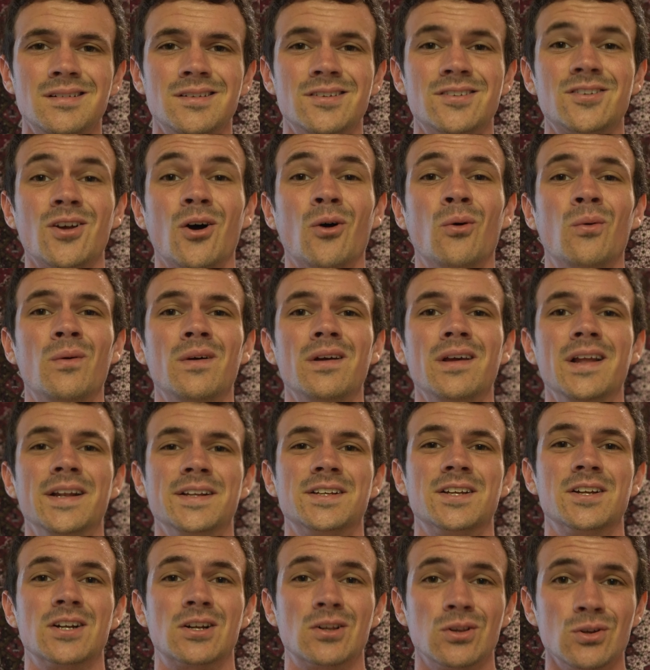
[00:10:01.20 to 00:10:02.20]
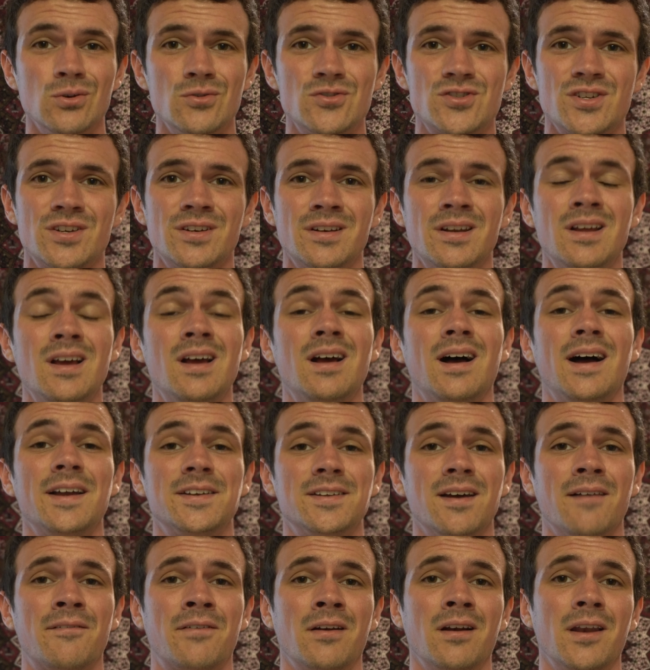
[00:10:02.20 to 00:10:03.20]
So, in conclusion, I
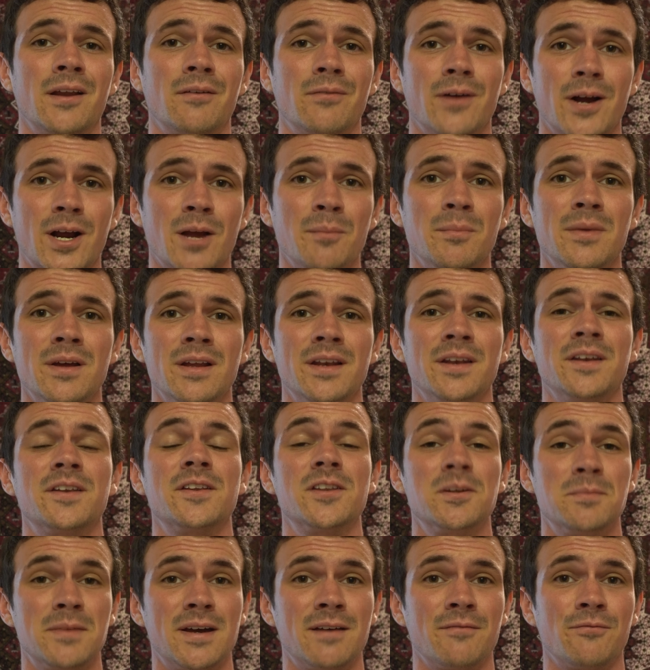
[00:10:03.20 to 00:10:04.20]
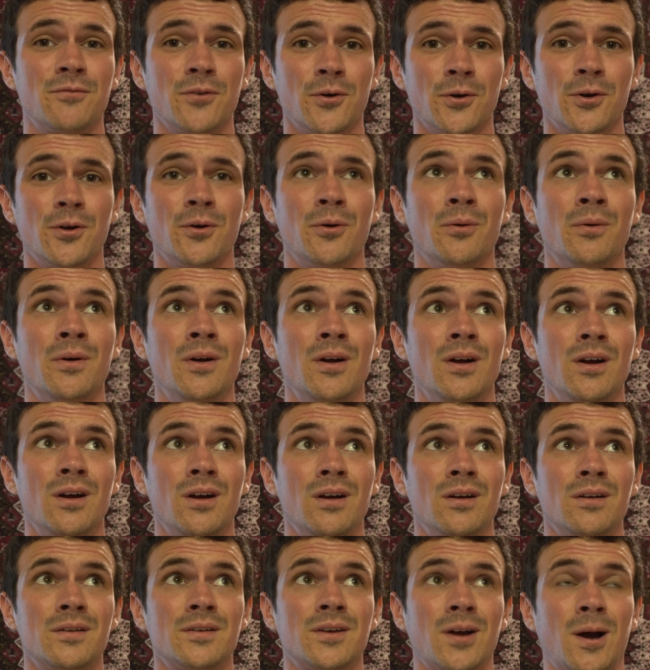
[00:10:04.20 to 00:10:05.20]
definitely recommend the Manfrotto
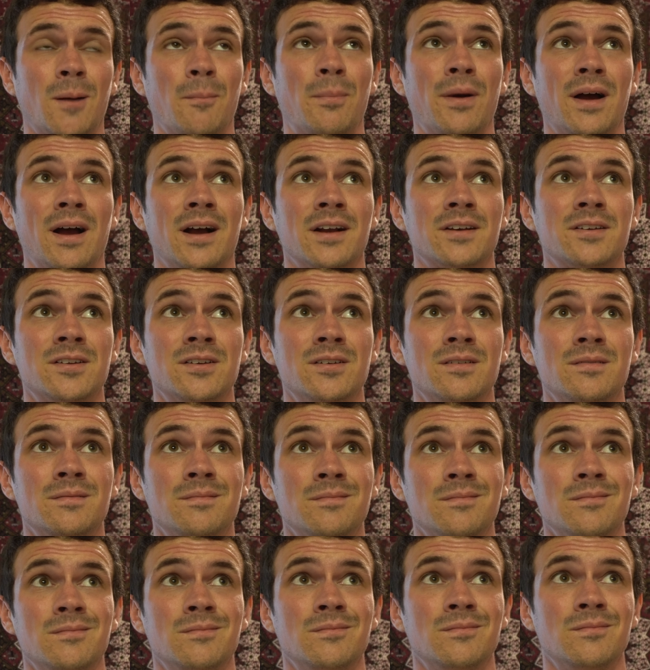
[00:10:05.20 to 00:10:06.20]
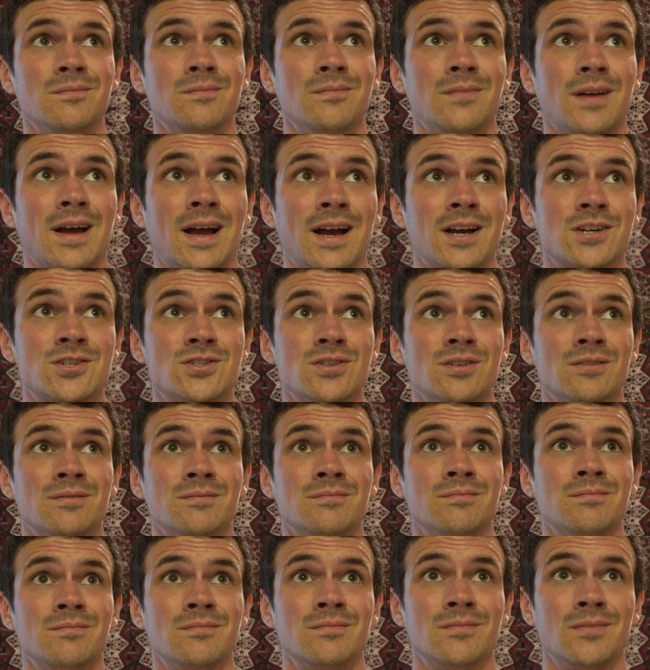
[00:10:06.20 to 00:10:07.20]
Compact
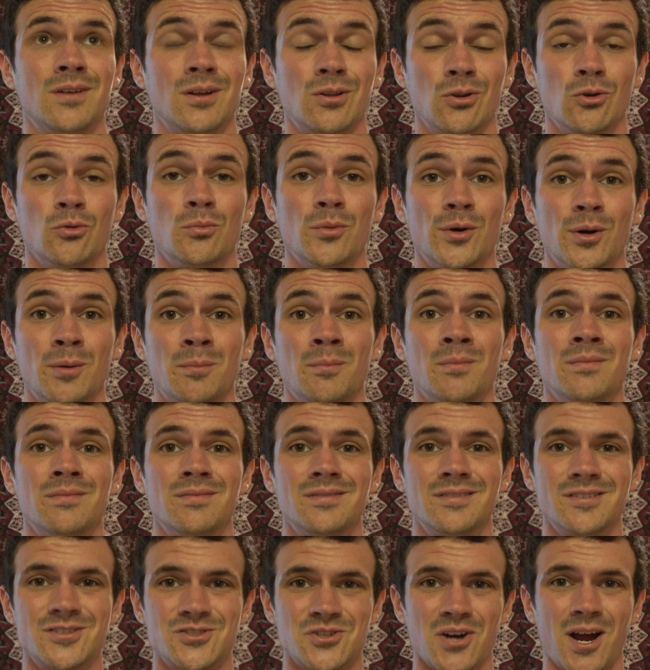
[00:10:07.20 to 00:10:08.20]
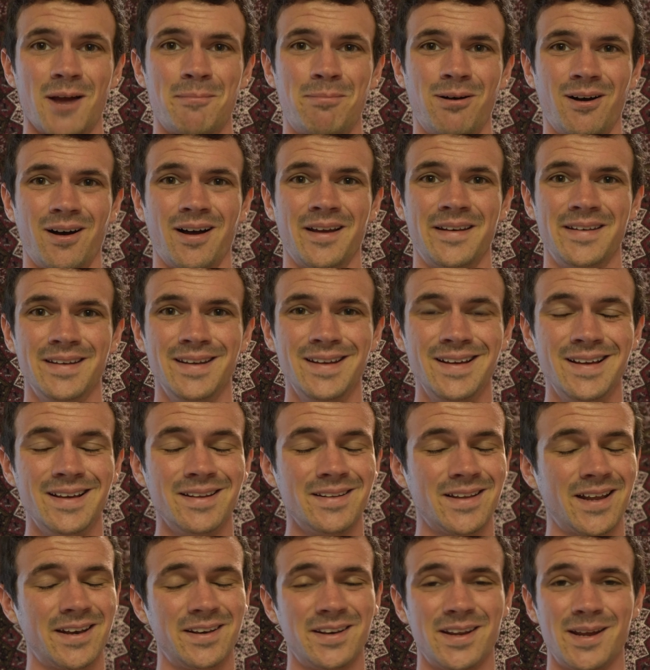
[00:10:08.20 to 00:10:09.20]
Action Aluminum Tripod.
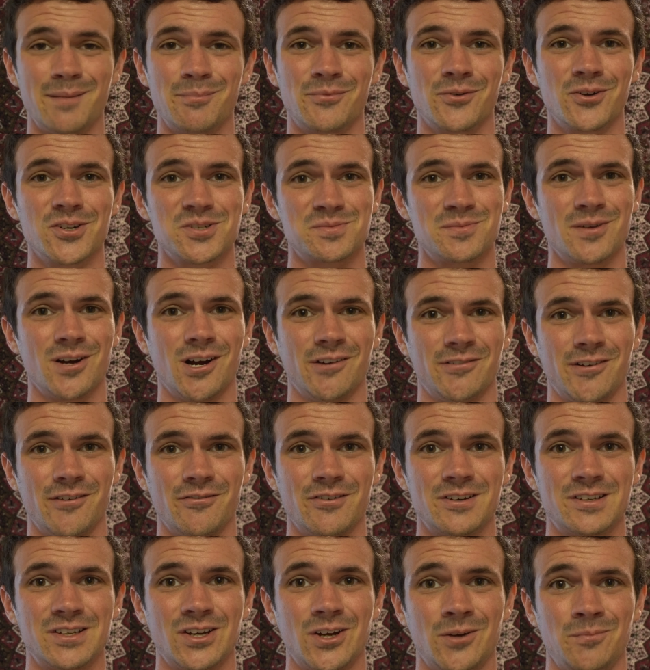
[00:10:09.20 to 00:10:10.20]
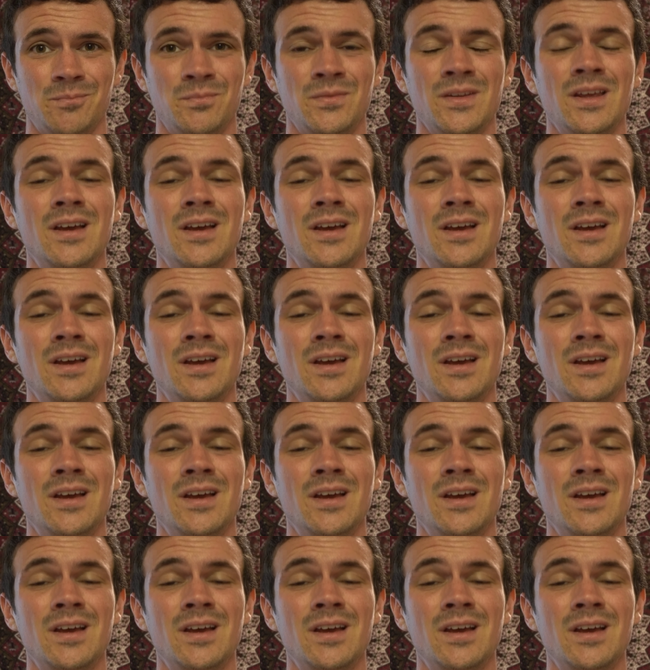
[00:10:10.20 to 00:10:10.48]
That name throws me off every time.